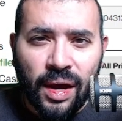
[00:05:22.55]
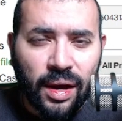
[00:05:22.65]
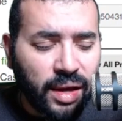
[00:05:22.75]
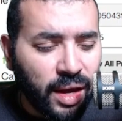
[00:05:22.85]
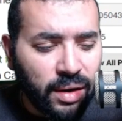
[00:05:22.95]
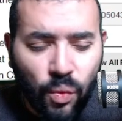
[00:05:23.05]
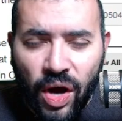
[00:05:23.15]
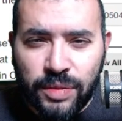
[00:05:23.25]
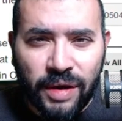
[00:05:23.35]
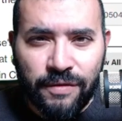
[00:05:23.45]
Again,
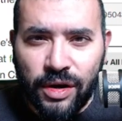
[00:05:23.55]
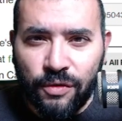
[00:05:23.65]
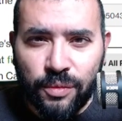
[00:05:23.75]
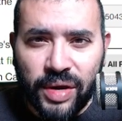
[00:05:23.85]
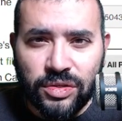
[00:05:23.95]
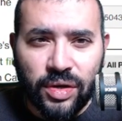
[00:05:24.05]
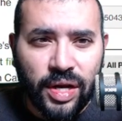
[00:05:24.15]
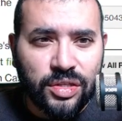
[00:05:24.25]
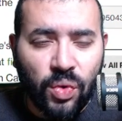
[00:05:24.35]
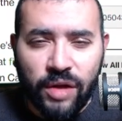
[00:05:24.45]
watch my video from
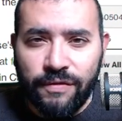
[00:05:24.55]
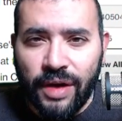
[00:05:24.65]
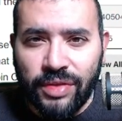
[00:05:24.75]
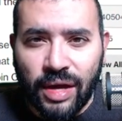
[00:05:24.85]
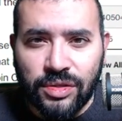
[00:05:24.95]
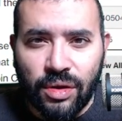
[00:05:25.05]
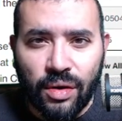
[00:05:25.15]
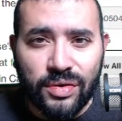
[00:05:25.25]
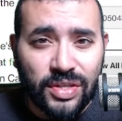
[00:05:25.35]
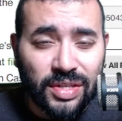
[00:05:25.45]
yesterday.
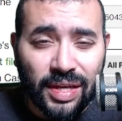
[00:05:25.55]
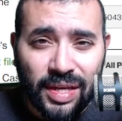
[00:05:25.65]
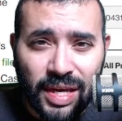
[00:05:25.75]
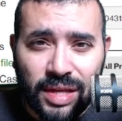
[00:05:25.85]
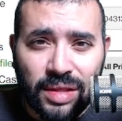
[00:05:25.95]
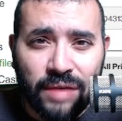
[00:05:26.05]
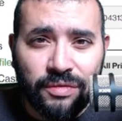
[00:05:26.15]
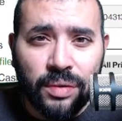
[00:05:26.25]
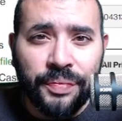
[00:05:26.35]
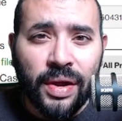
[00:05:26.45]
$25,000 is a key
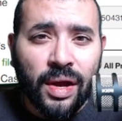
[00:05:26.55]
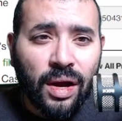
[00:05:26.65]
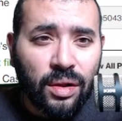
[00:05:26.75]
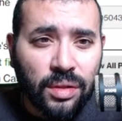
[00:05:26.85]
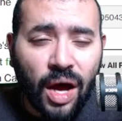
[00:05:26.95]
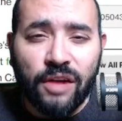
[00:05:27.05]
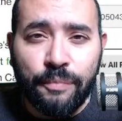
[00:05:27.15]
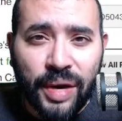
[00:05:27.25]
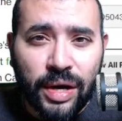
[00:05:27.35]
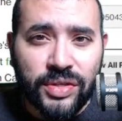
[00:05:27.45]
level. A lot
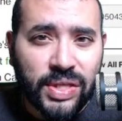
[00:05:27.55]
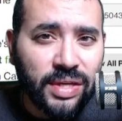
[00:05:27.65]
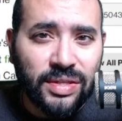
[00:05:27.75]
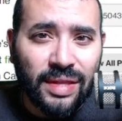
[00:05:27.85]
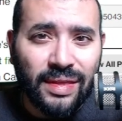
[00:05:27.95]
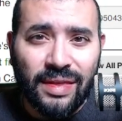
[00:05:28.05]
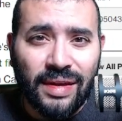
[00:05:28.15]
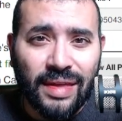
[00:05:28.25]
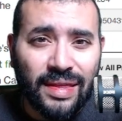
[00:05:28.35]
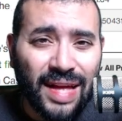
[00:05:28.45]
of bears thinks that
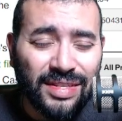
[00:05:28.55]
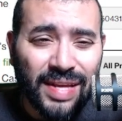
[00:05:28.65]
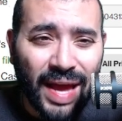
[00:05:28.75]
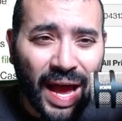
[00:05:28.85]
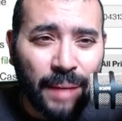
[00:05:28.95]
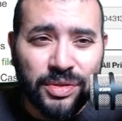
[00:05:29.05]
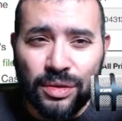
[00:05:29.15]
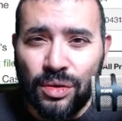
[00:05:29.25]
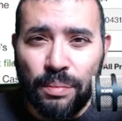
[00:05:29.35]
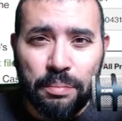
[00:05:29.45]
think that that's the
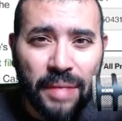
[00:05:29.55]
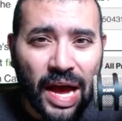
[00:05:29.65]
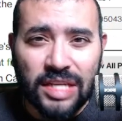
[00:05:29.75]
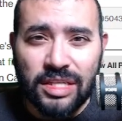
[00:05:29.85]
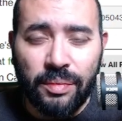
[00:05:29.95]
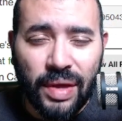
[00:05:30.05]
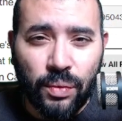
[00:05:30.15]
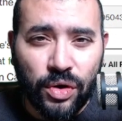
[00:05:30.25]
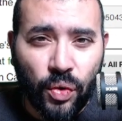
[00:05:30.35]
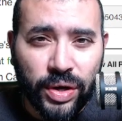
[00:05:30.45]
absolute maximum that
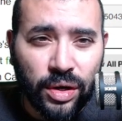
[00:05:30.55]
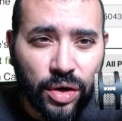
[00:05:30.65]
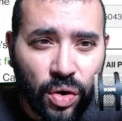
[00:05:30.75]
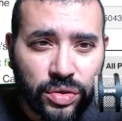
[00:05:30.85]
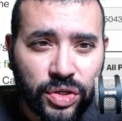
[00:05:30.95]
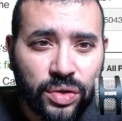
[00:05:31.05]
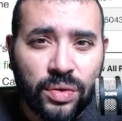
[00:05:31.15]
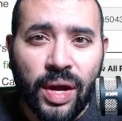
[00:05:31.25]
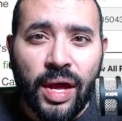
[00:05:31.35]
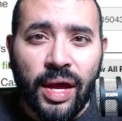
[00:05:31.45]
we're going to go
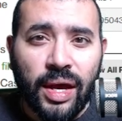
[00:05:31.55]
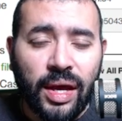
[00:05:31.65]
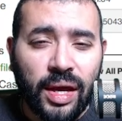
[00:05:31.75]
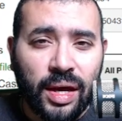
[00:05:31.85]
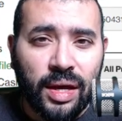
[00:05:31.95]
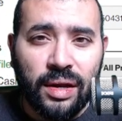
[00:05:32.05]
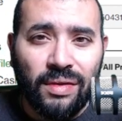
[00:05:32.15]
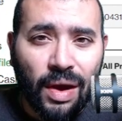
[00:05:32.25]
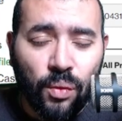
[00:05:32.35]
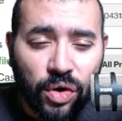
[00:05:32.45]
to and
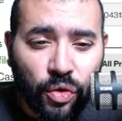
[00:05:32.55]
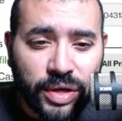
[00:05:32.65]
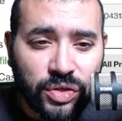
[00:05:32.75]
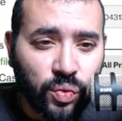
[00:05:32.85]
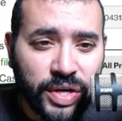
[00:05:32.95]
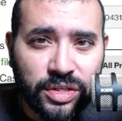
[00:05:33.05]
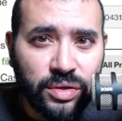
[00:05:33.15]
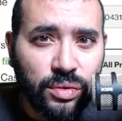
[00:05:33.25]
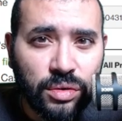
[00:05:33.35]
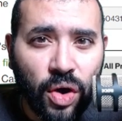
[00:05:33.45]
that we're going to reach
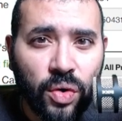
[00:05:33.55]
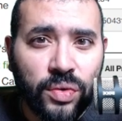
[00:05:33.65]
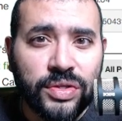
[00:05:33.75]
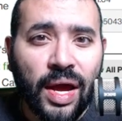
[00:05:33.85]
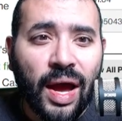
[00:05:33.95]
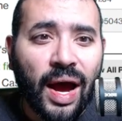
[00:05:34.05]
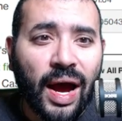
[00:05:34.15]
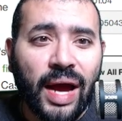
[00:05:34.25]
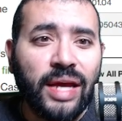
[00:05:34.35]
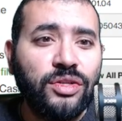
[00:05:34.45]
new lows.
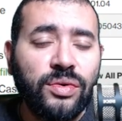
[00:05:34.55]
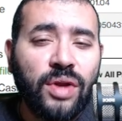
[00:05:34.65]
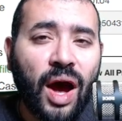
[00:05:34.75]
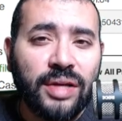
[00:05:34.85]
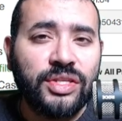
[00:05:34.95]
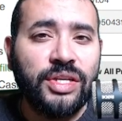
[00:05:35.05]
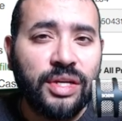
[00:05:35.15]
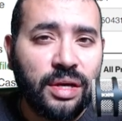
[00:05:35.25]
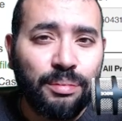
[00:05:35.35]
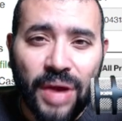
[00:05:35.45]
I do not see
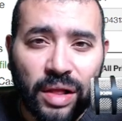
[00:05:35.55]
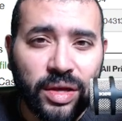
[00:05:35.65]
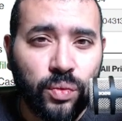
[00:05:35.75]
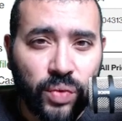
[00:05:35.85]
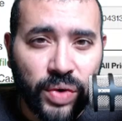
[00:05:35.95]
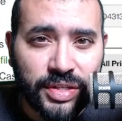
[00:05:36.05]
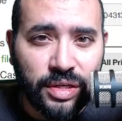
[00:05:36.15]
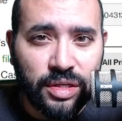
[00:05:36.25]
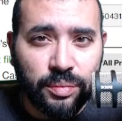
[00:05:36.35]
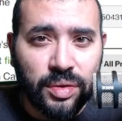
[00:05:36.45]
a compelling
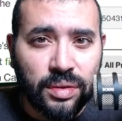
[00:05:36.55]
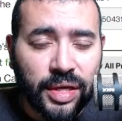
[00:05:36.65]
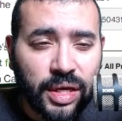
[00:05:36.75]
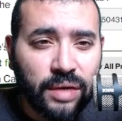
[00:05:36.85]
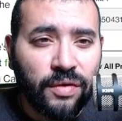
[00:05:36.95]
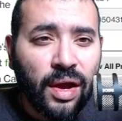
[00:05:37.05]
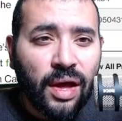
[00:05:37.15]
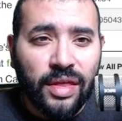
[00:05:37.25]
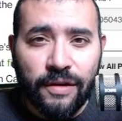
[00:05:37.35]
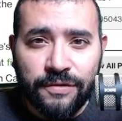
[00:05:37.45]
reason to believe
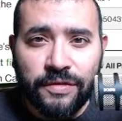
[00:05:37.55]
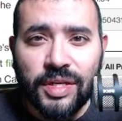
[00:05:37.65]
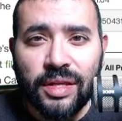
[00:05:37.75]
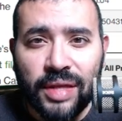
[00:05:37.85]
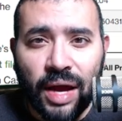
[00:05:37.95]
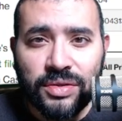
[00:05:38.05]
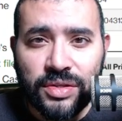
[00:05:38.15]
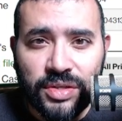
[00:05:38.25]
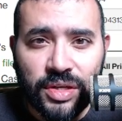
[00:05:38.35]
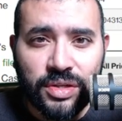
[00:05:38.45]
that
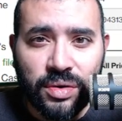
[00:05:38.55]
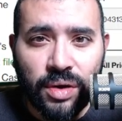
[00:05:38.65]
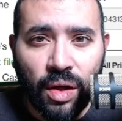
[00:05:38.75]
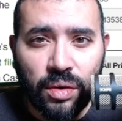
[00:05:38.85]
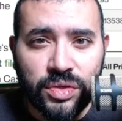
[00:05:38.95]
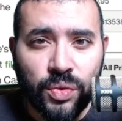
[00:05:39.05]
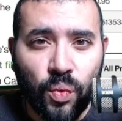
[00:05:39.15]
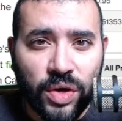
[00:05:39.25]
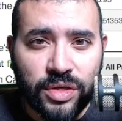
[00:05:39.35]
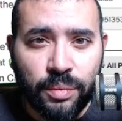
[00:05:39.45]
$15,600
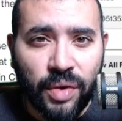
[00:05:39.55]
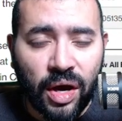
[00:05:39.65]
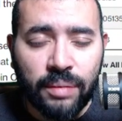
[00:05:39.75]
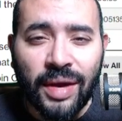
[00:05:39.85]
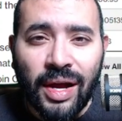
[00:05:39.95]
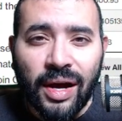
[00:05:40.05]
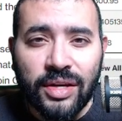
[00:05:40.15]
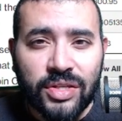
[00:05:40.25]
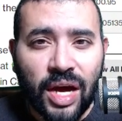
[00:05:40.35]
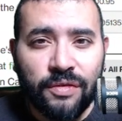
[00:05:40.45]
was the bottom
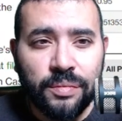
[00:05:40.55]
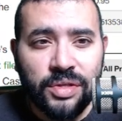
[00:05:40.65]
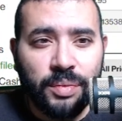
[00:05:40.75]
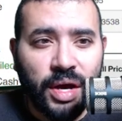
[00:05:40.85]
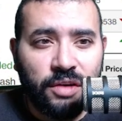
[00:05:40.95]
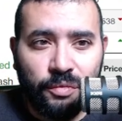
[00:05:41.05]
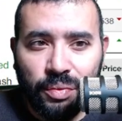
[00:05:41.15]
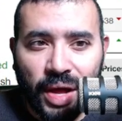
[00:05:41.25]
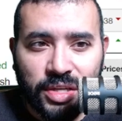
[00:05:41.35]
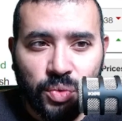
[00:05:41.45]
aside from some kind of
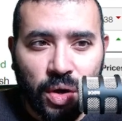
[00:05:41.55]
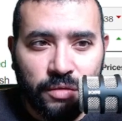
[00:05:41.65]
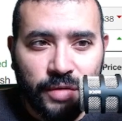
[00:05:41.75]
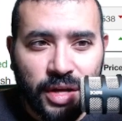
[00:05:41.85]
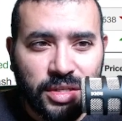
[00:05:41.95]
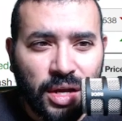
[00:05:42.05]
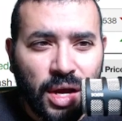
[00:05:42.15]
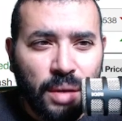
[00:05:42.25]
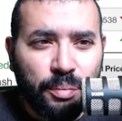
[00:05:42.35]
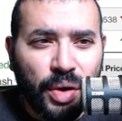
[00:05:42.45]
black swan event.
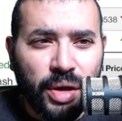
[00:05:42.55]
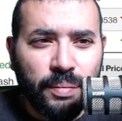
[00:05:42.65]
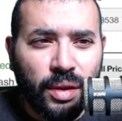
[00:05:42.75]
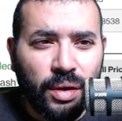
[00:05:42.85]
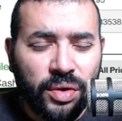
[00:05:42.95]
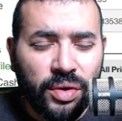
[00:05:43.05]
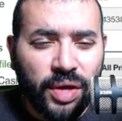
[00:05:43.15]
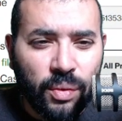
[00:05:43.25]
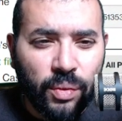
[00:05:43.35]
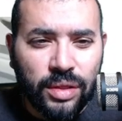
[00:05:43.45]
But
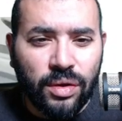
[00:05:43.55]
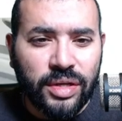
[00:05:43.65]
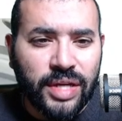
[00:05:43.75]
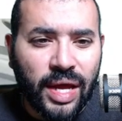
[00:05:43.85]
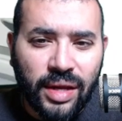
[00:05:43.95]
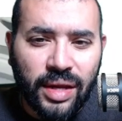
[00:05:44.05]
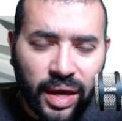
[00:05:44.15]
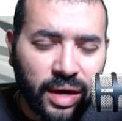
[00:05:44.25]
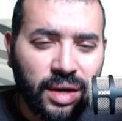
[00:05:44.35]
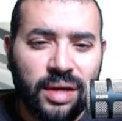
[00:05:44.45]
okay, we looked at
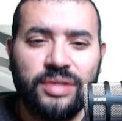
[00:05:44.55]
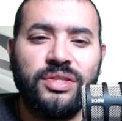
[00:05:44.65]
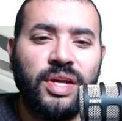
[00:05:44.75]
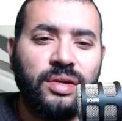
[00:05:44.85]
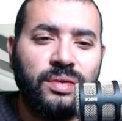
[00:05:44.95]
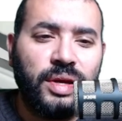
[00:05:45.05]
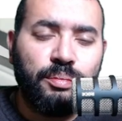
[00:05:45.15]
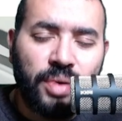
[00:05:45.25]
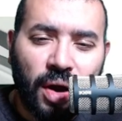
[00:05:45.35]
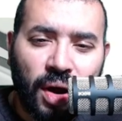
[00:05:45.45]
Canada signaling
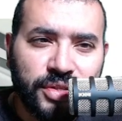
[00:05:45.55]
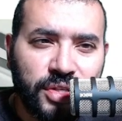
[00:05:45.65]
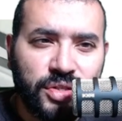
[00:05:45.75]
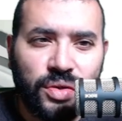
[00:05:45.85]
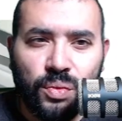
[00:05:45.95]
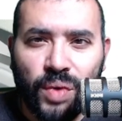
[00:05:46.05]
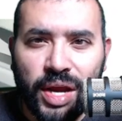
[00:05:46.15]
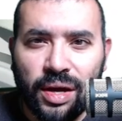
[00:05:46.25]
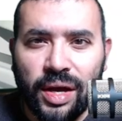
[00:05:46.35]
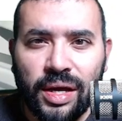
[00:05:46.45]
pauses to the
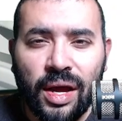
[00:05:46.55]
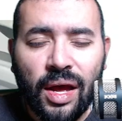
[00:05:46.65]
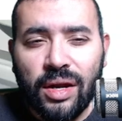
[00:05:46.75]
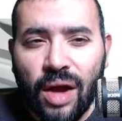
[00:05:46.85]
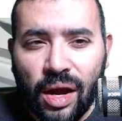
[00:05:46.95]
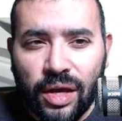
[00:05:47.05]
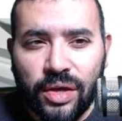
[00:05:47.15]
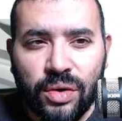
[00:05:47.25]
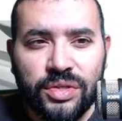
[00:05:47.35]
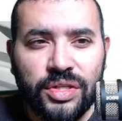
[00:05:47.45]
rate hike. Not a
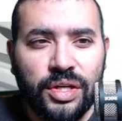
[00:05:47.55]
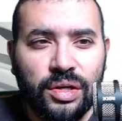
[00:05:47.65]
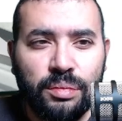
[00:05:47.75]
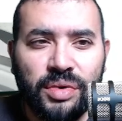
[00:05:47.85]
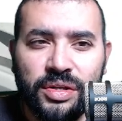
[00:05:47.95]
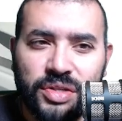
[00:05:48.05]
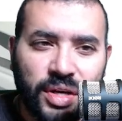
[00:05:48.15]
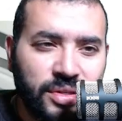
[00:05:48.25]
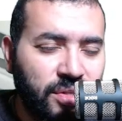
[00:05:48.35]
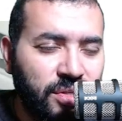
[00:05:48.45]
huge deal, but just